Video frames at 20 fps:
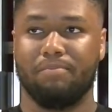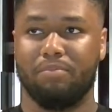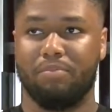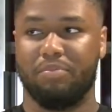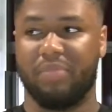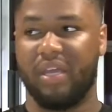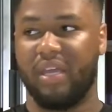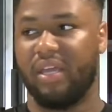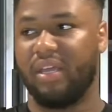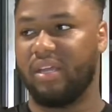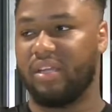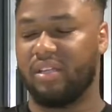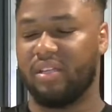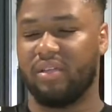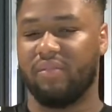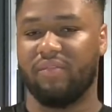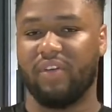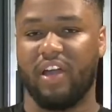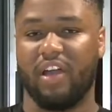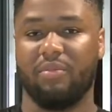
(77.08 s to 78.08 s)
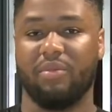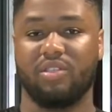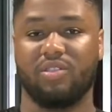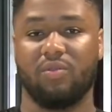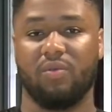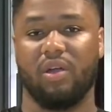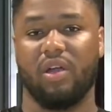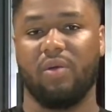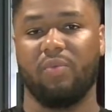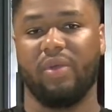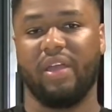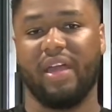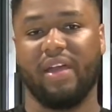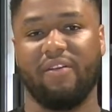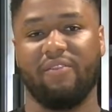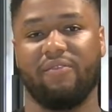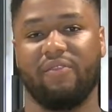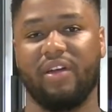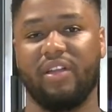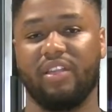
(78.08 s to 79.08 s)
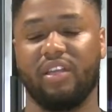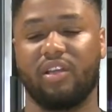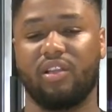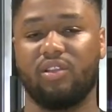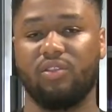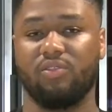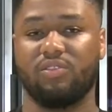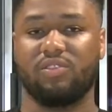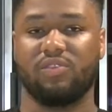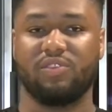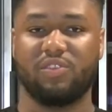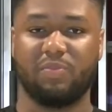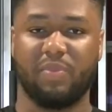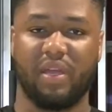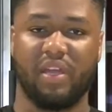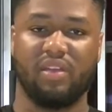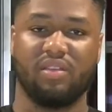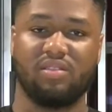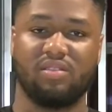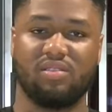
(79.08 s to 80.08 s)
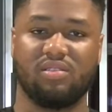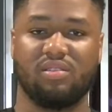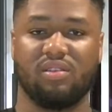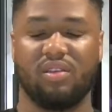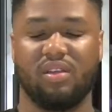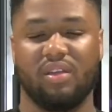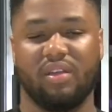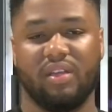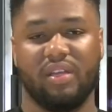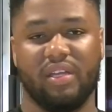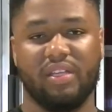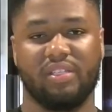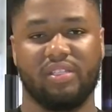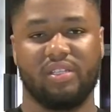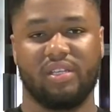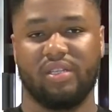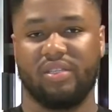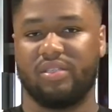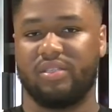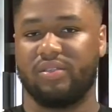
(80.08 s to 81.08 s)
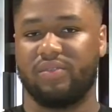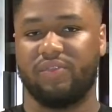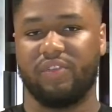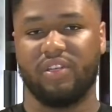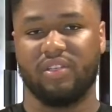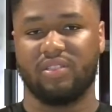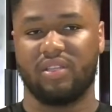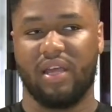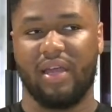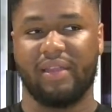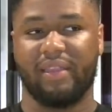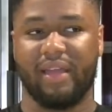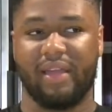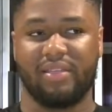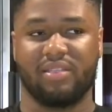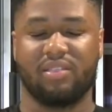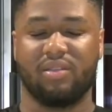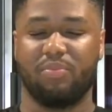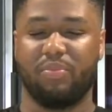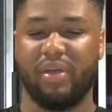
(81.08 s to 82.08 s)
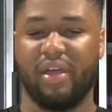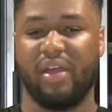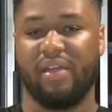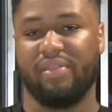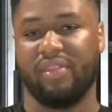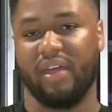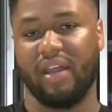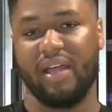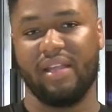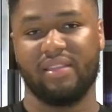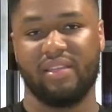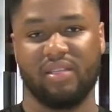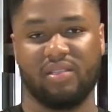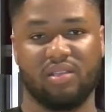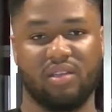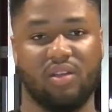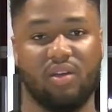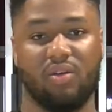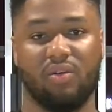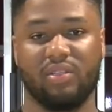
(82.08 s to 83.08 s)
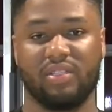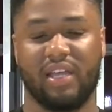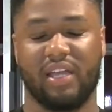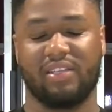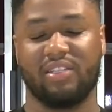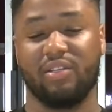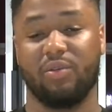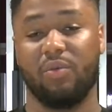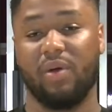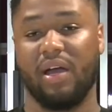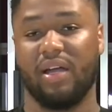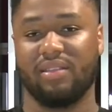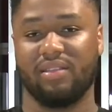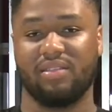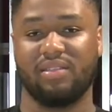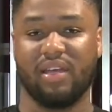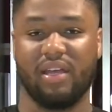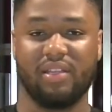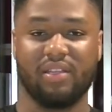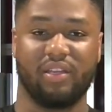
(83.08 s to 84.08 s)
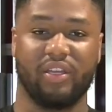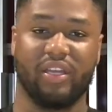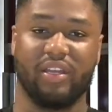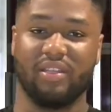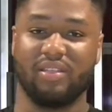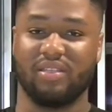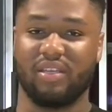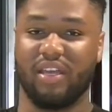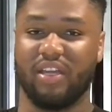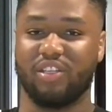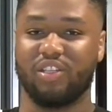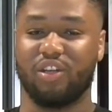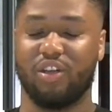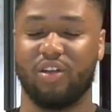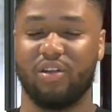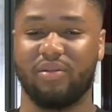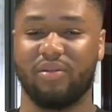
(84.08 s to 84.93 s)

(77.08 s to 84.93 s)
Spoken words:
being in an environment to where we have an inclusive space, it just feels like that's the path that I need to go. It's actually why I decided to get into HR.